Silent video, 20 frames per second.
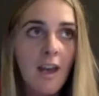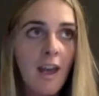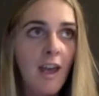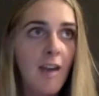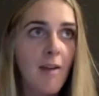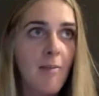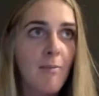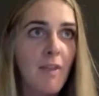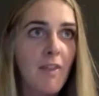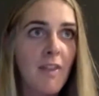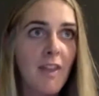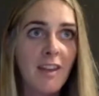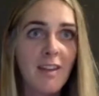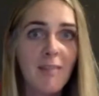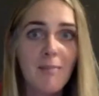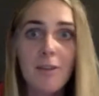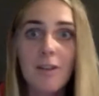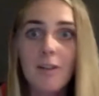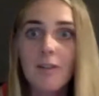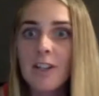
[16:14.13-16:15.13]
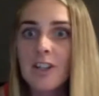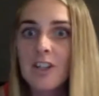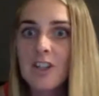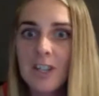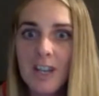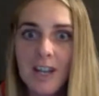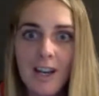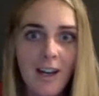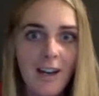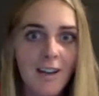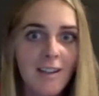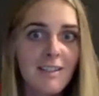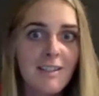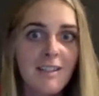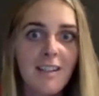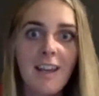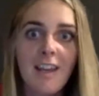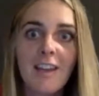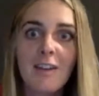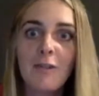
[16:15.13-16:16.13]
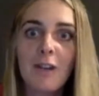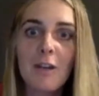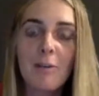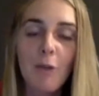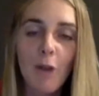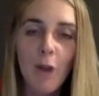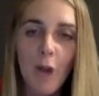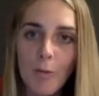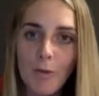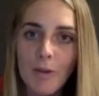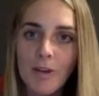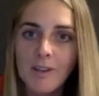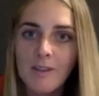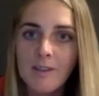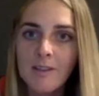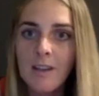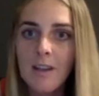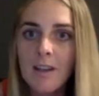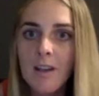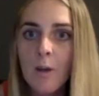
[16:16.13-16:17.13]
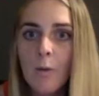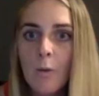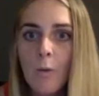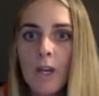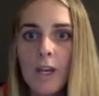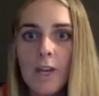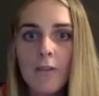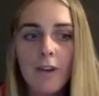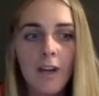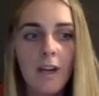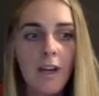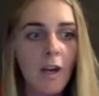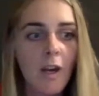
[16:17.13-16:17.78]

and that they can be recharred and repurposed. We have